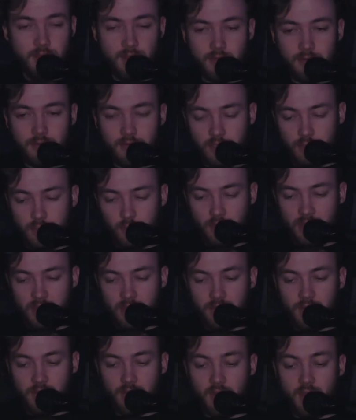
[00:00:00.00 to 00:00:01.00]
this
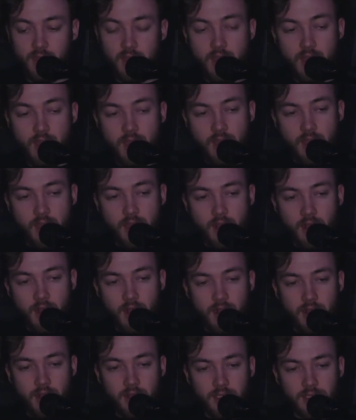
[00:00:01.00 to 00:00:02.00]
whatever,
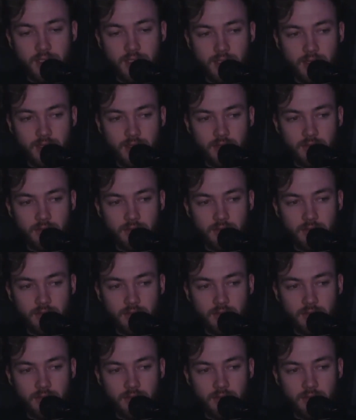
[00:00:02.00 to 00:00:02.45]
ask